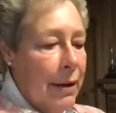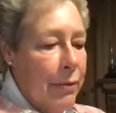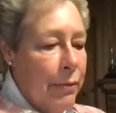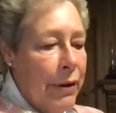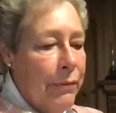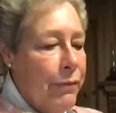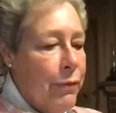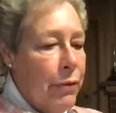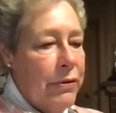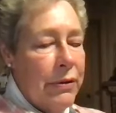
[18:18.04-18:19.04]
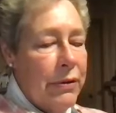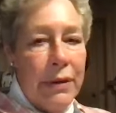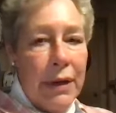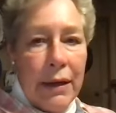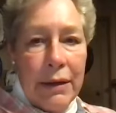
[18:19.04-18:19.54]
it
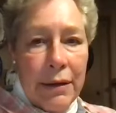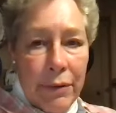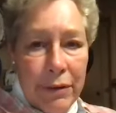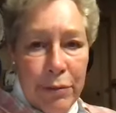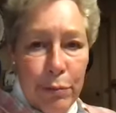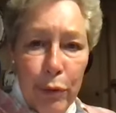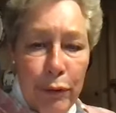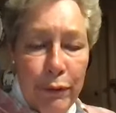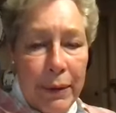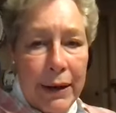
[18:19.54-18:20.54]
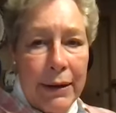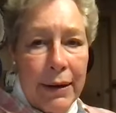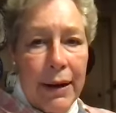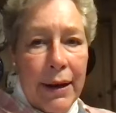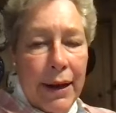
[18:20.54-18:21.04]
reinforces that there is movement
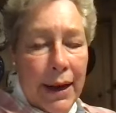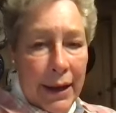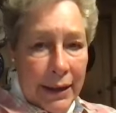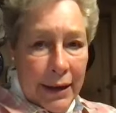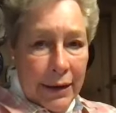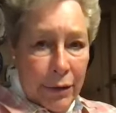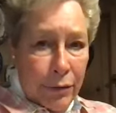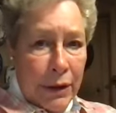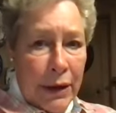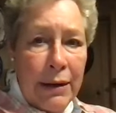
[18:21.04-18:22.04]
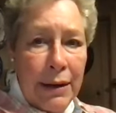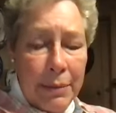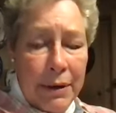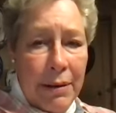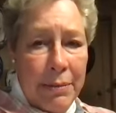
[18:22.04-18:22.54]
and that you need
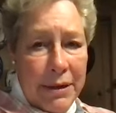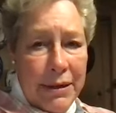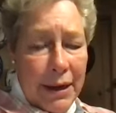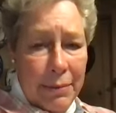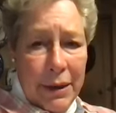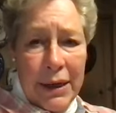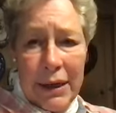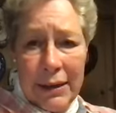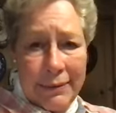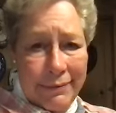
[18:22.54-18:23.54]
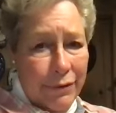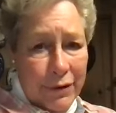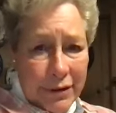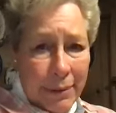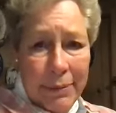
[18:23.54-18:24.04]
them to come to town meeting
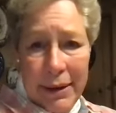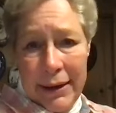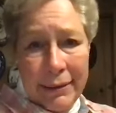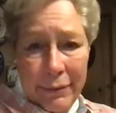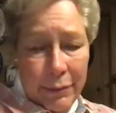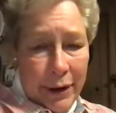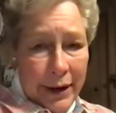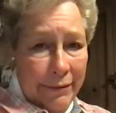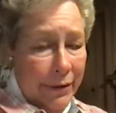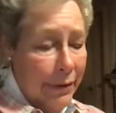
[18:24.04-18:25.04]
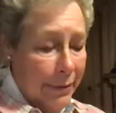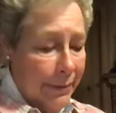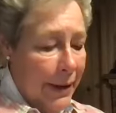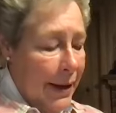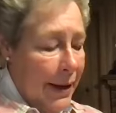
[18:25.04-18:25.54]
for something, whatever,
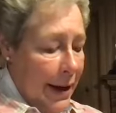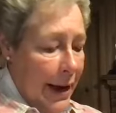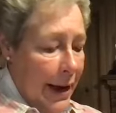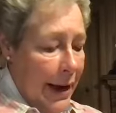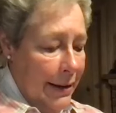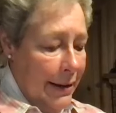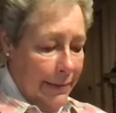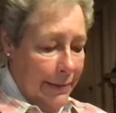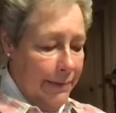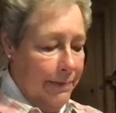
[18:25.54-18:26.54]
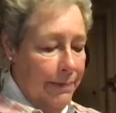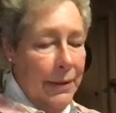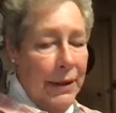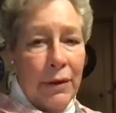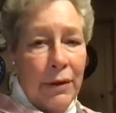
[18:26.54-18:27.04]
and
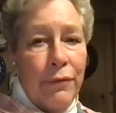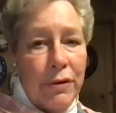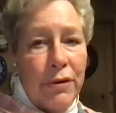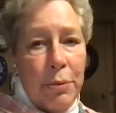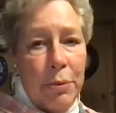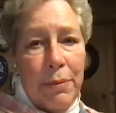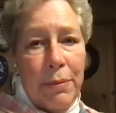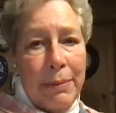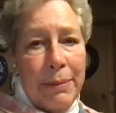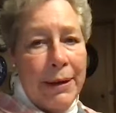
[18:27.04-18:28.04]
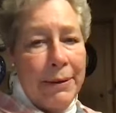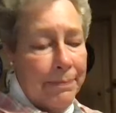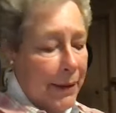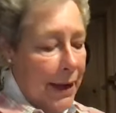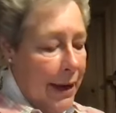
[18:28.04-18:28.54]
you know, for support maybe
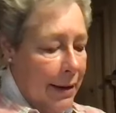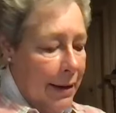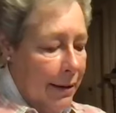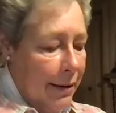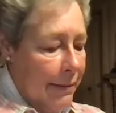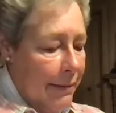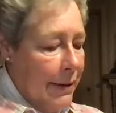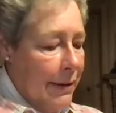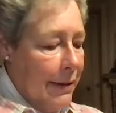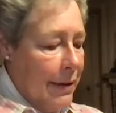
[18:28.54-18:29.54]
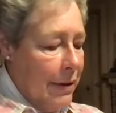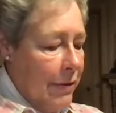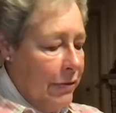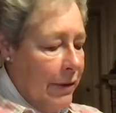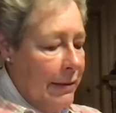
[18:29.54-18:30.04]
and um, you
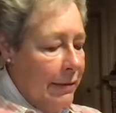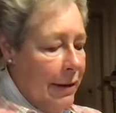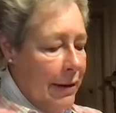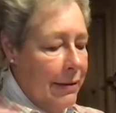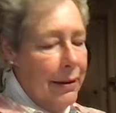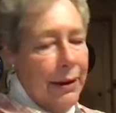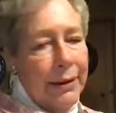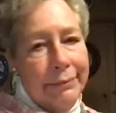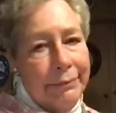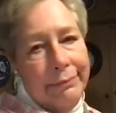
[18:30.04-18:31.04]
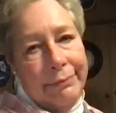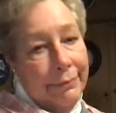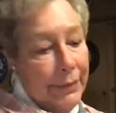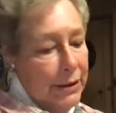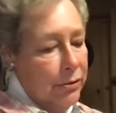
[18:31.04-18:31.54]
know, so that's the kind of thing
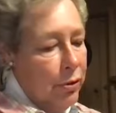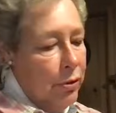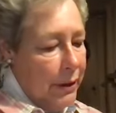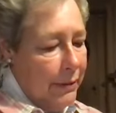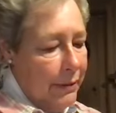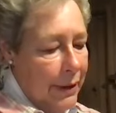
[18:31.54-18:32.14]
that's good, good.